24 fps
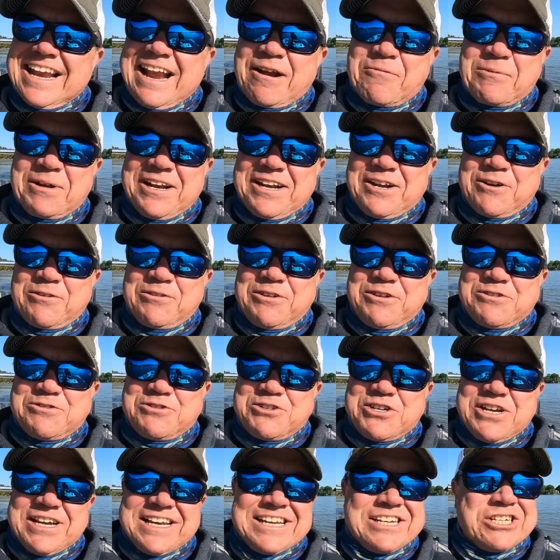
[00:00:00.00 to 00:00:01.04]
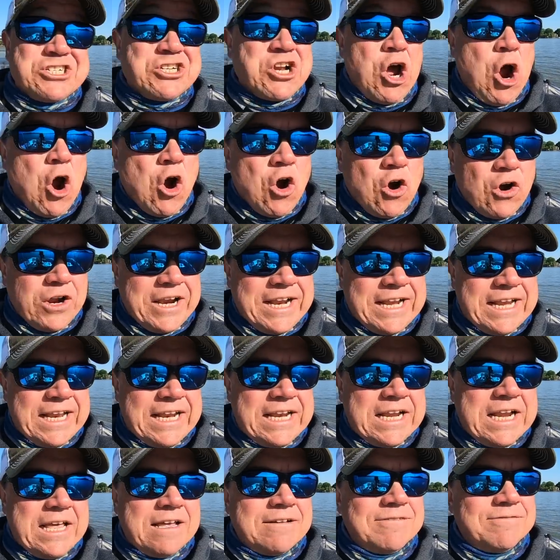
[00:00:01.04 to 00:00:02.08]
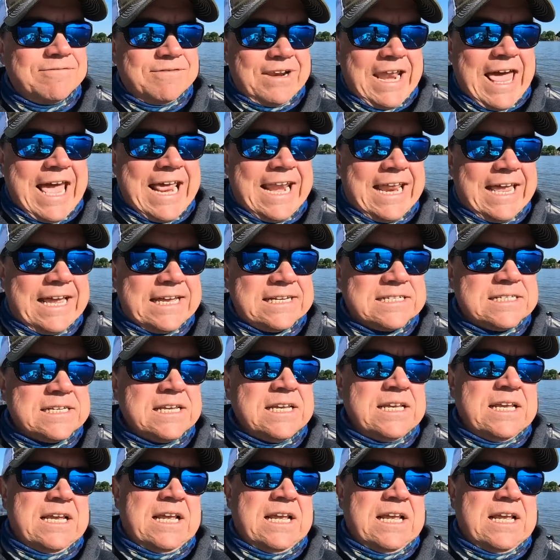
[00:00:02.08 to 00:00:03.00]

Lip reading: I really don't use chicken targeting flatheads.